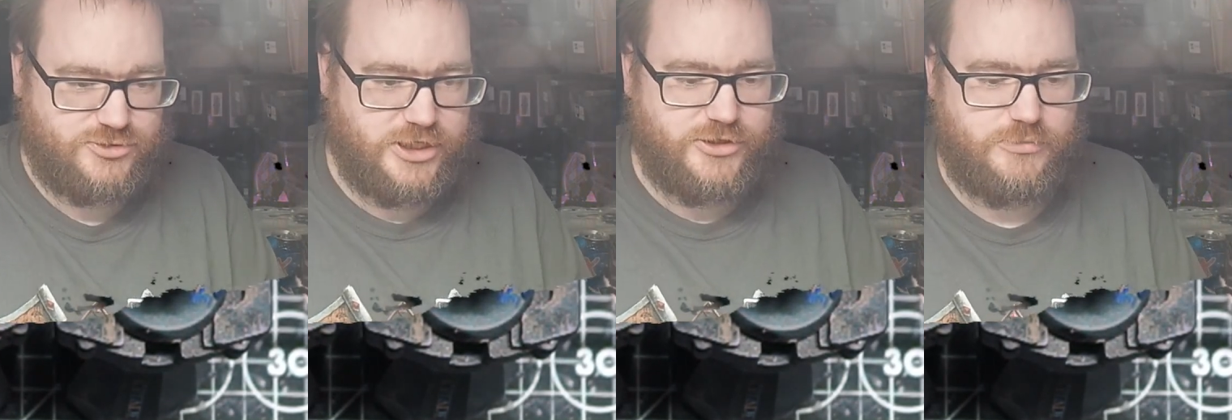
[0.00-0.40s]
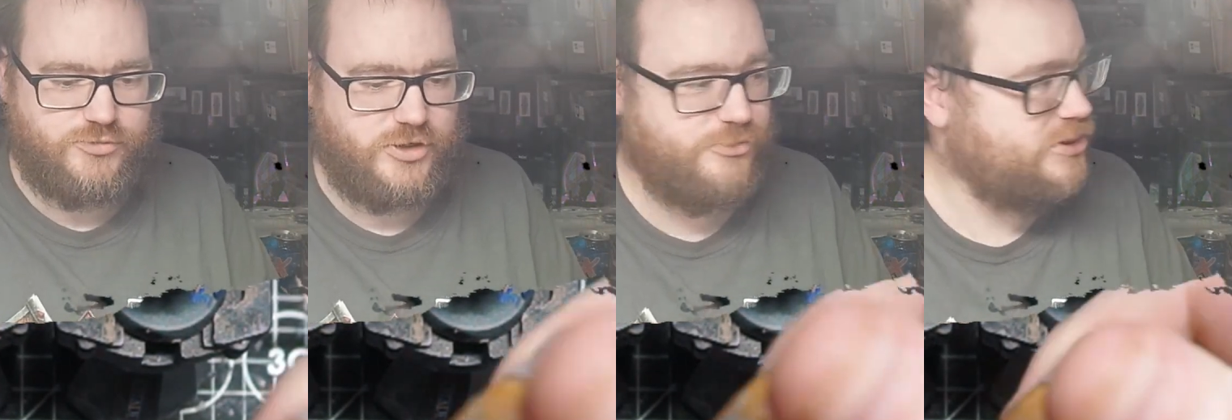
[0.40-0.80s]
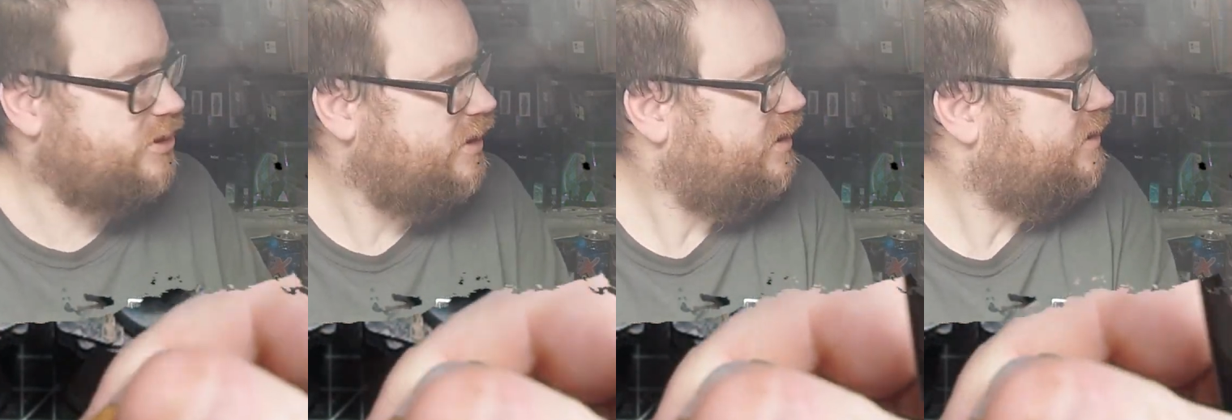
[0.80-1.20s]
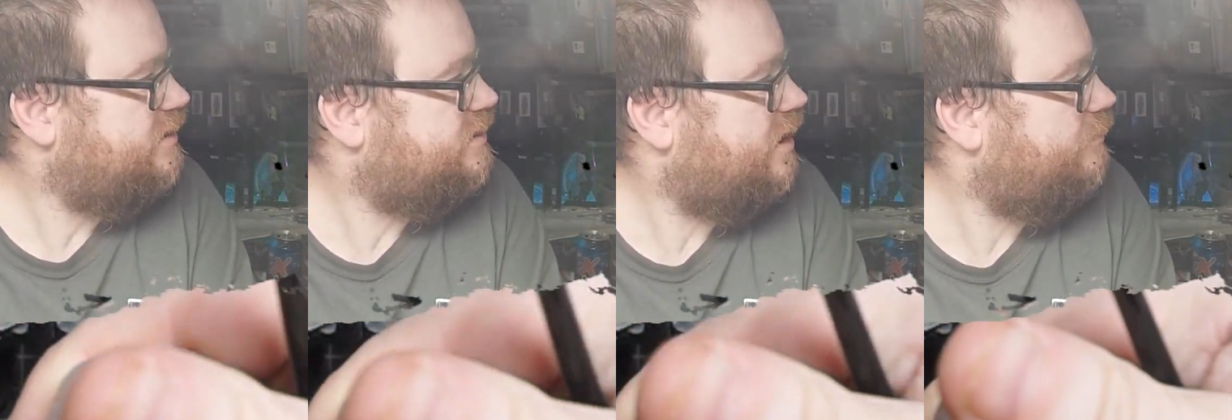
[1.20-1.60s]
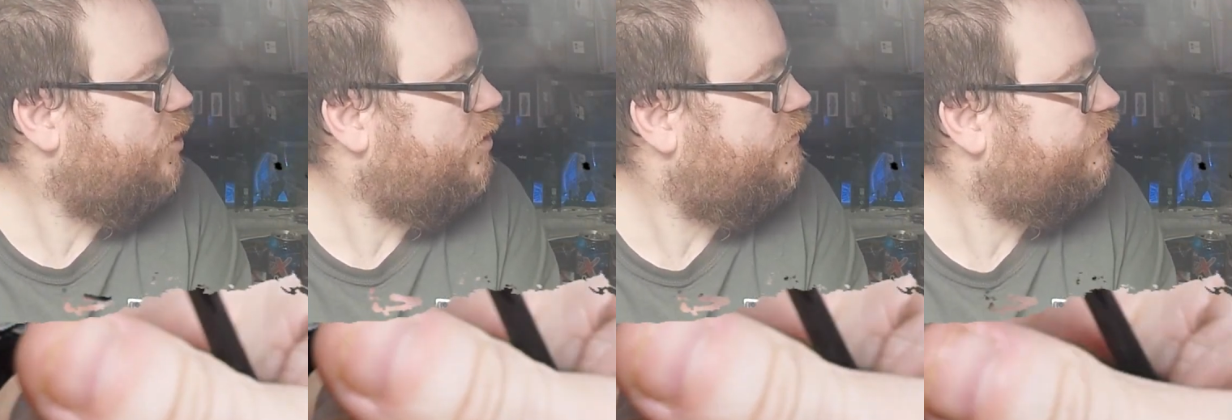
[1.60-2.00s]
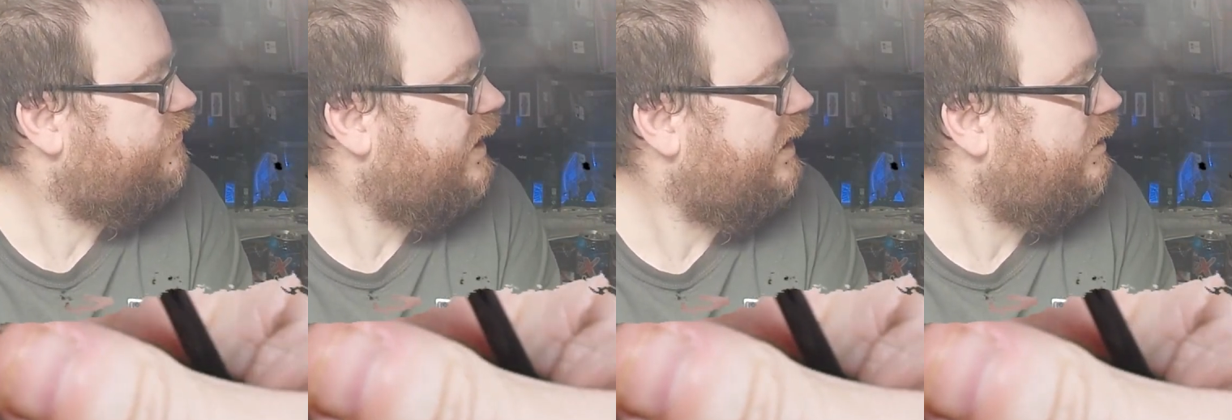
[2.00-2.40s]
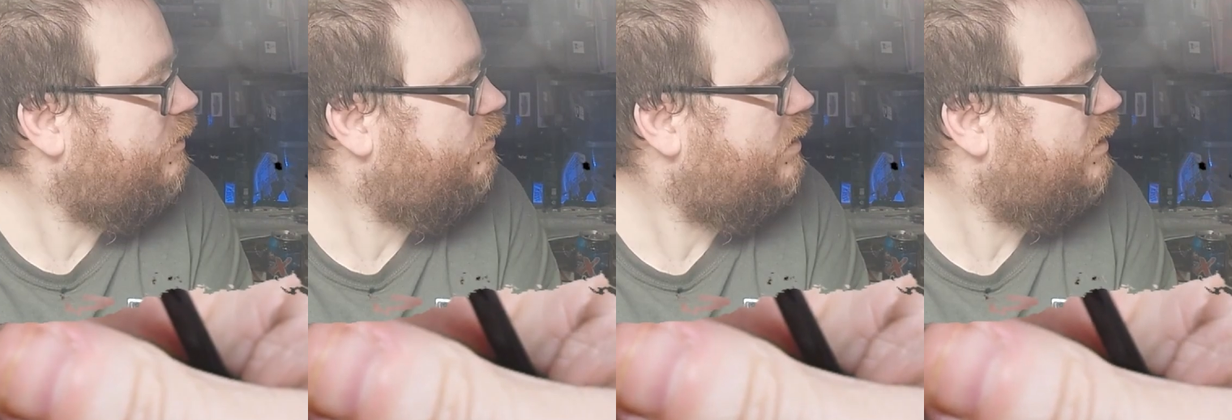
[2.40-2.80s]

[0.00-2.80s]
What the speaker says: dry brush, this time of Tau